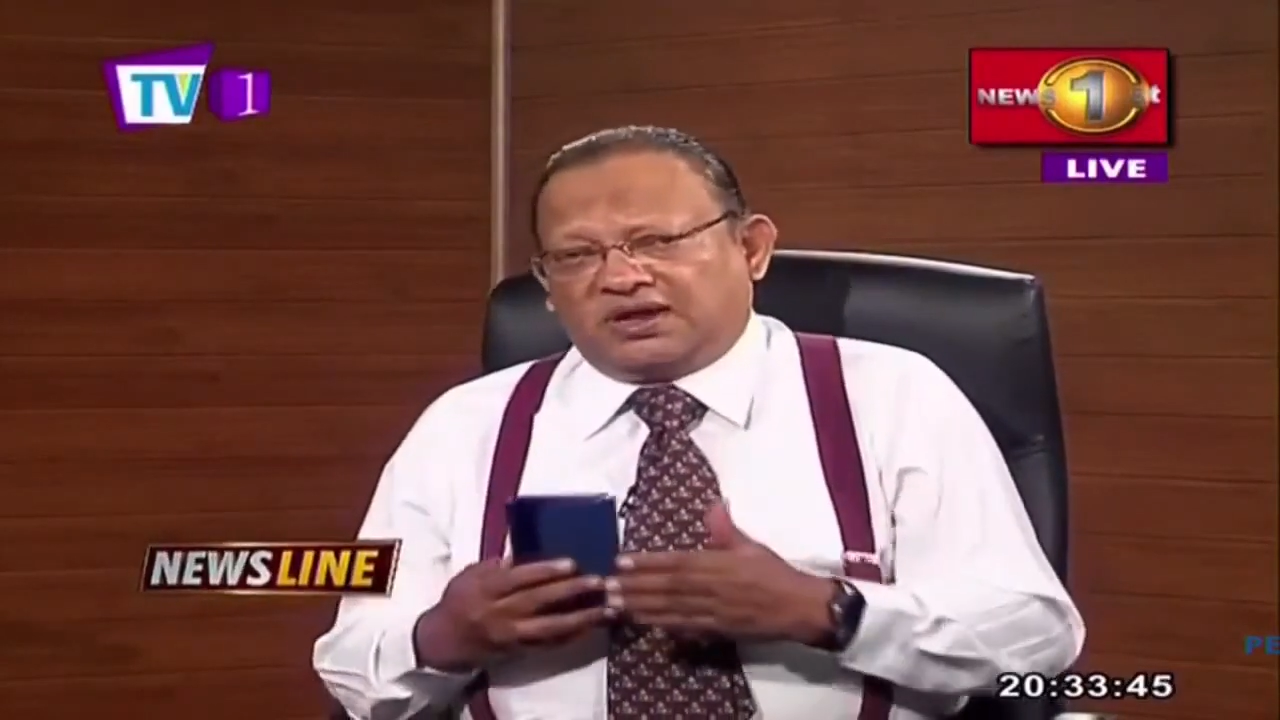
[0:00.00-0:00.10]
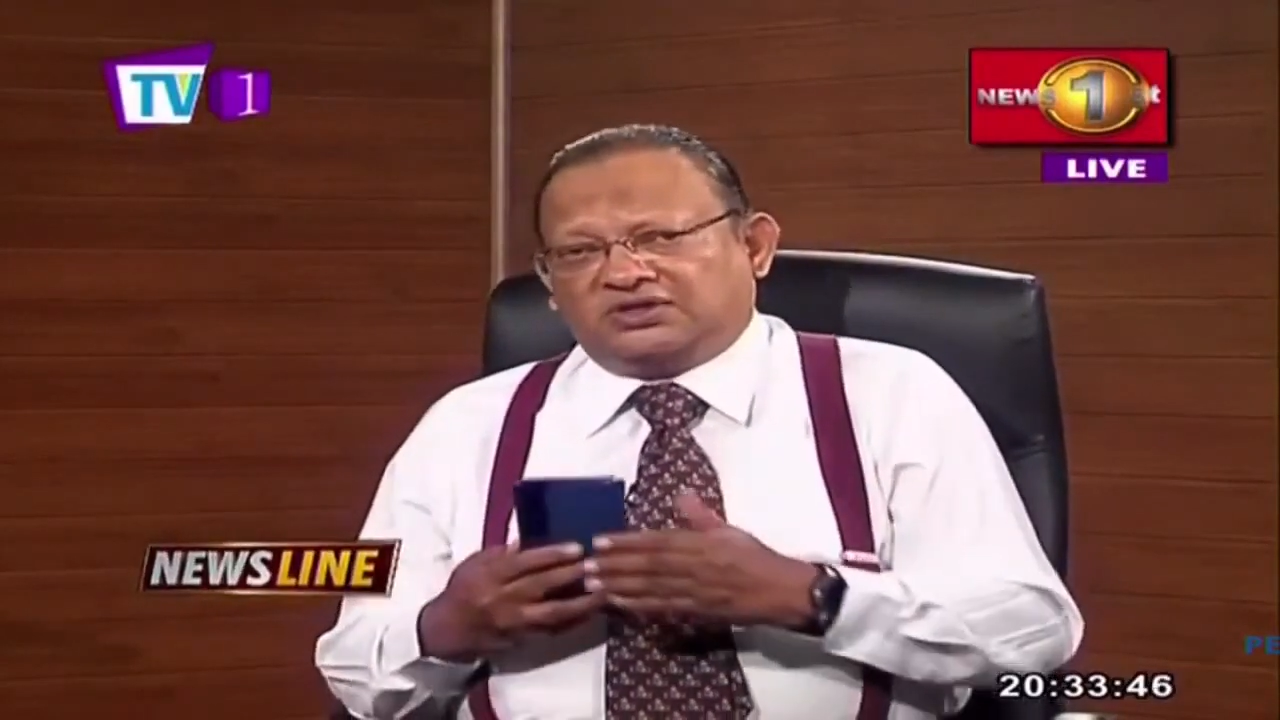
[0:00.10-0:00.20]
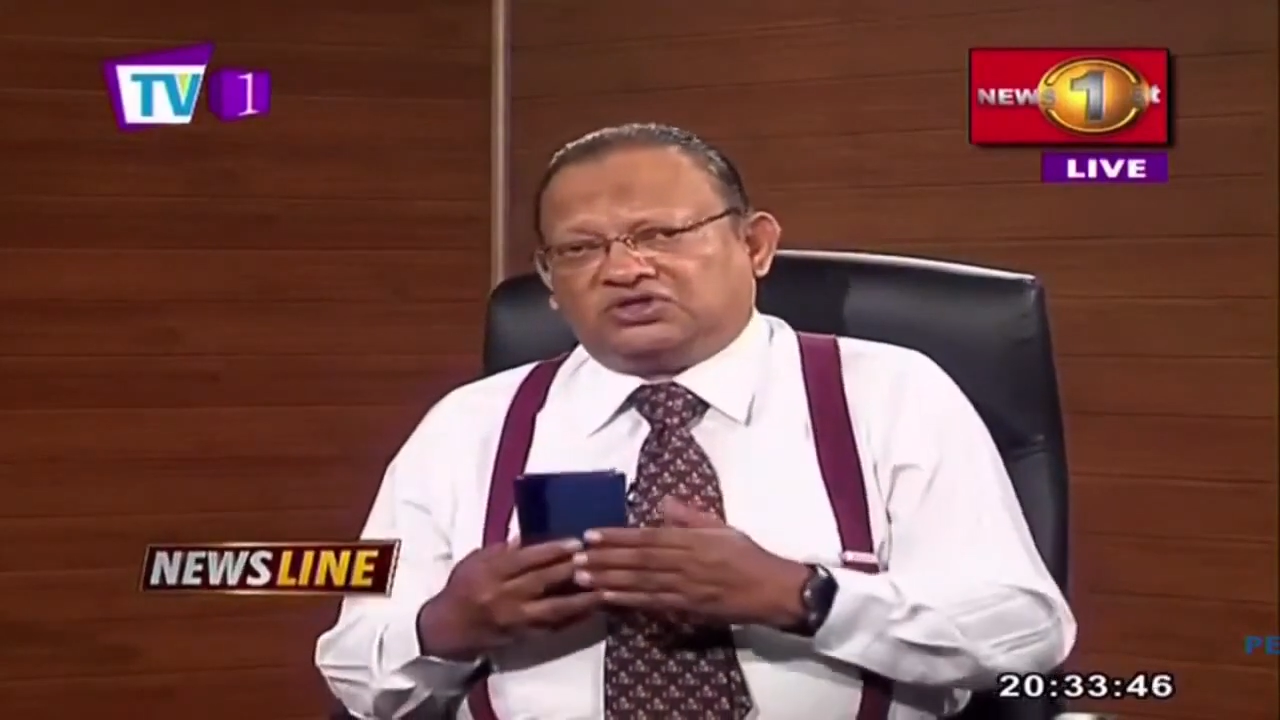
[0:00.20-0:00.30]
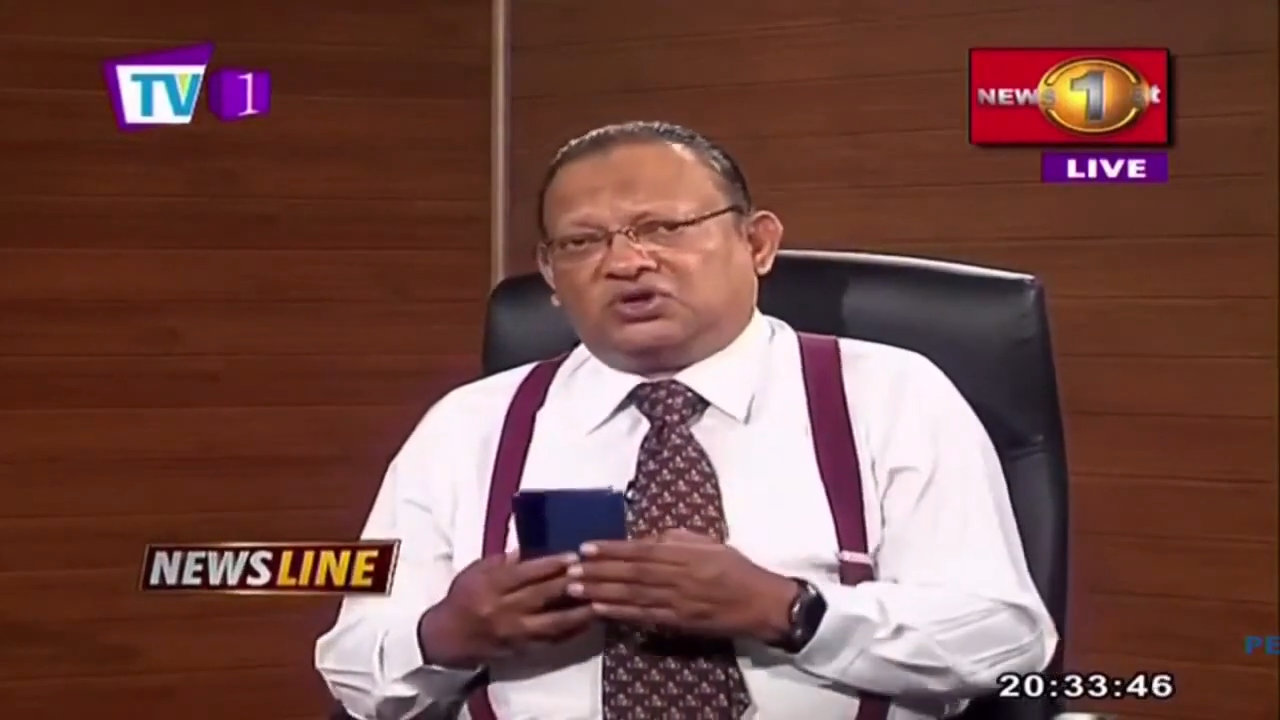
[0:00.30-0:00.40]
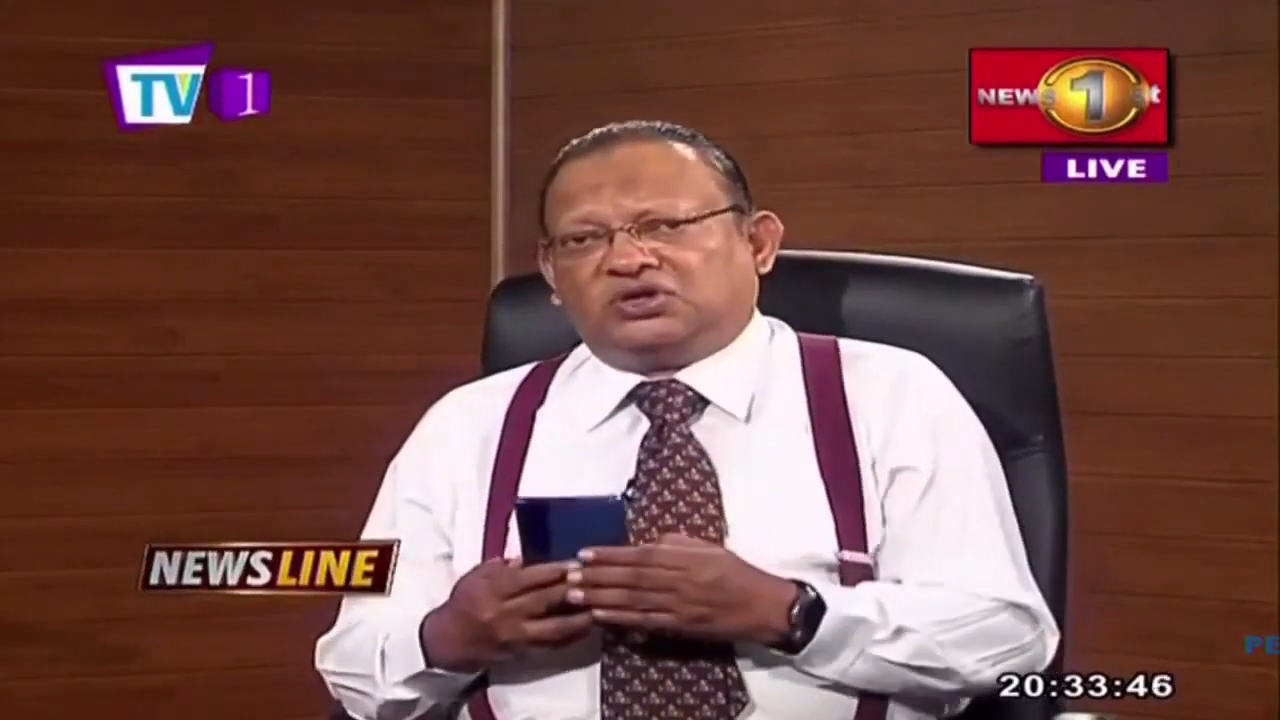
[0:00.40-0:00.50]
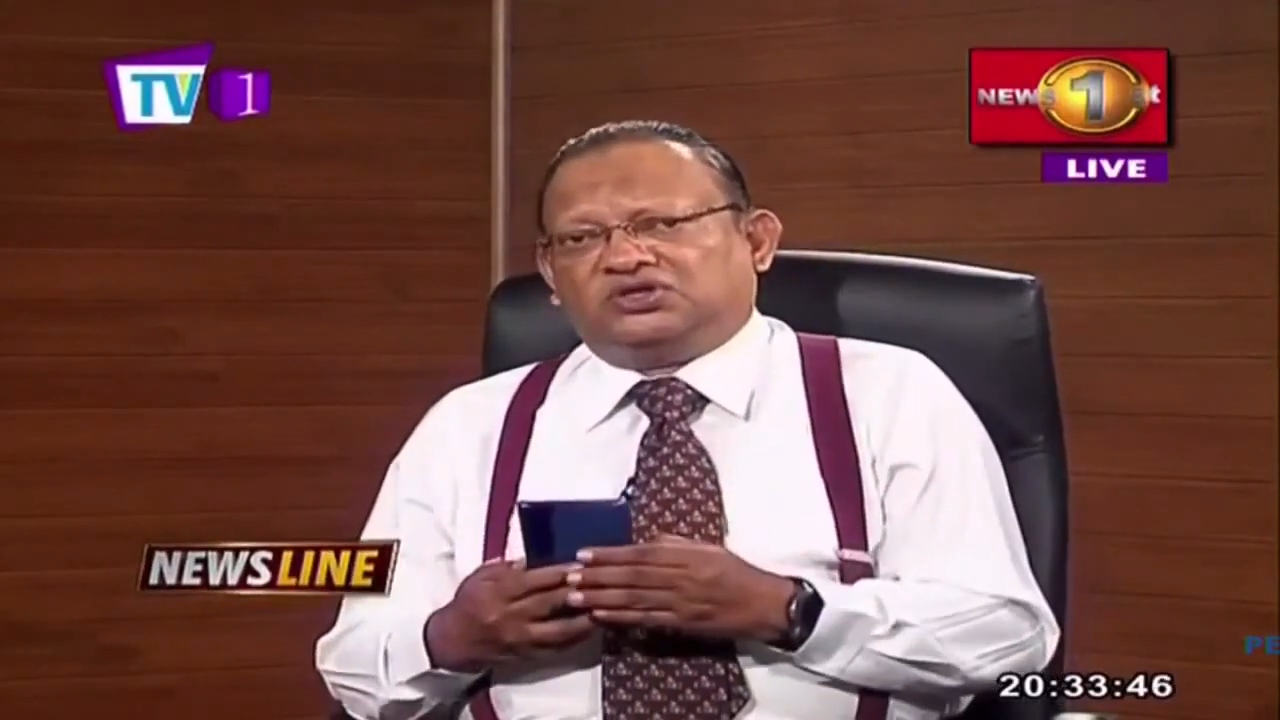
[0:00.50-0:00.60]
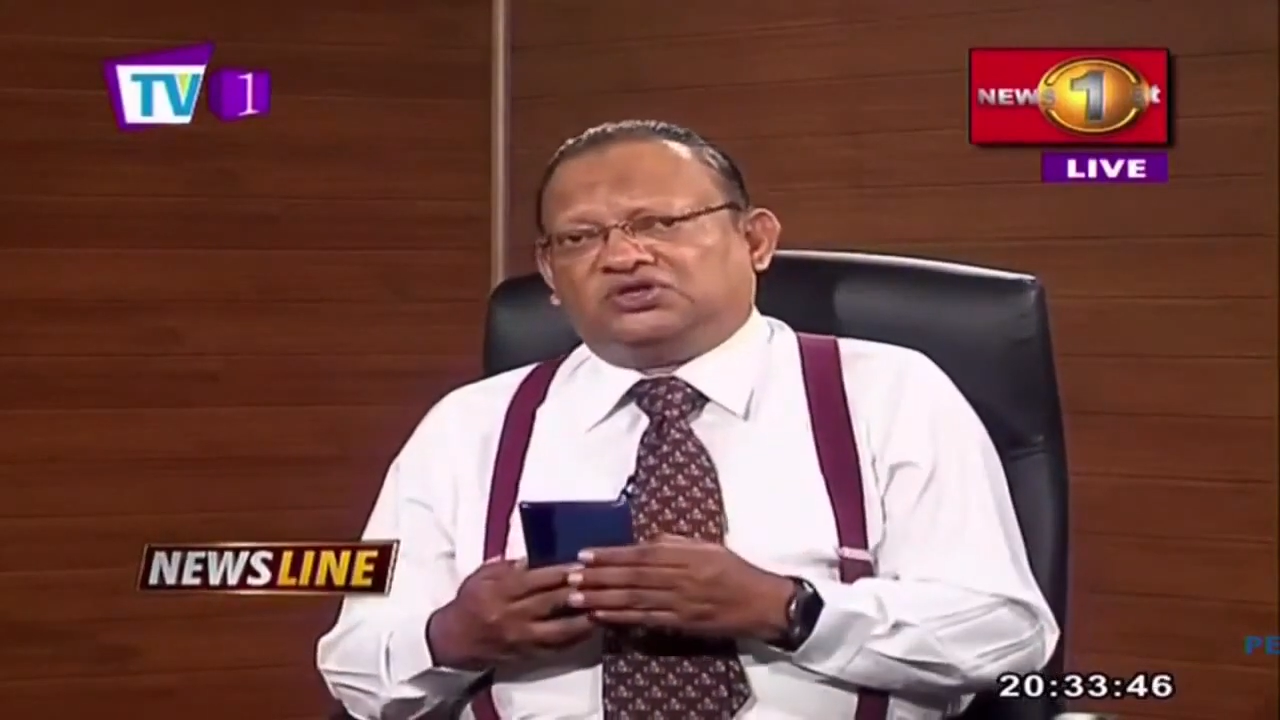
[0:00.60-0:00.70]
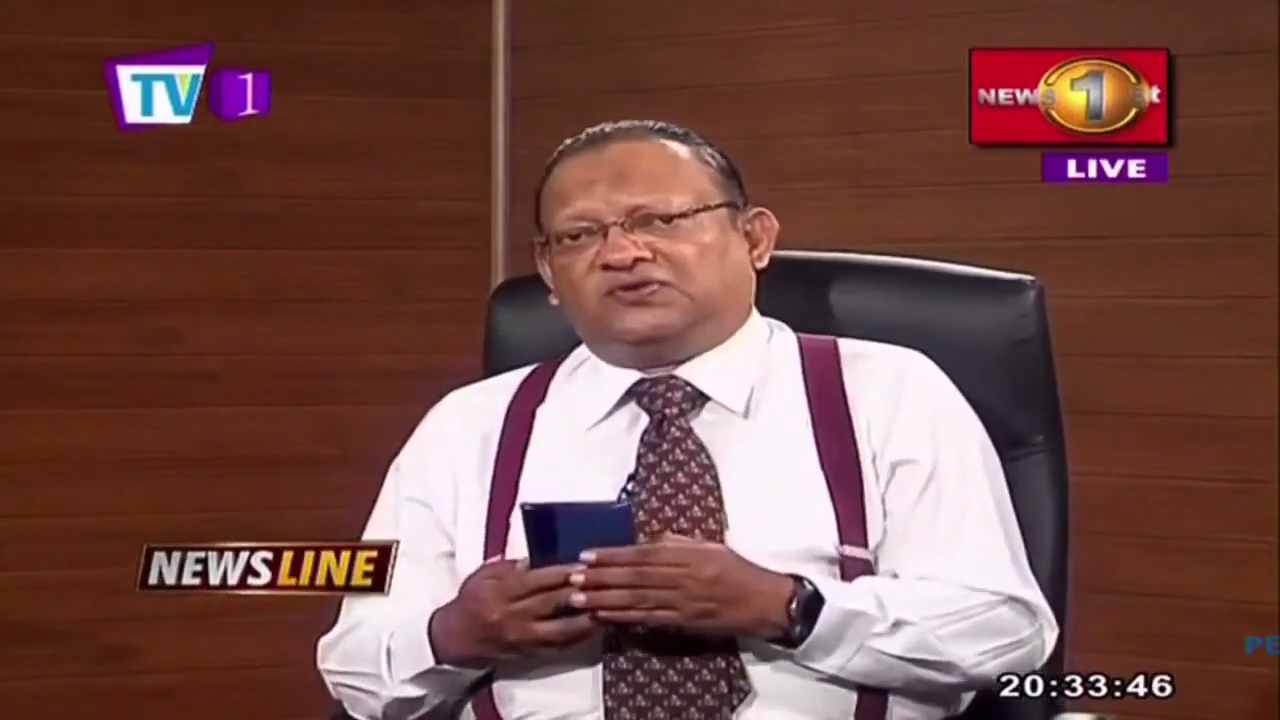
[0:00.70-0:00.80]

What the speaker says: and so on and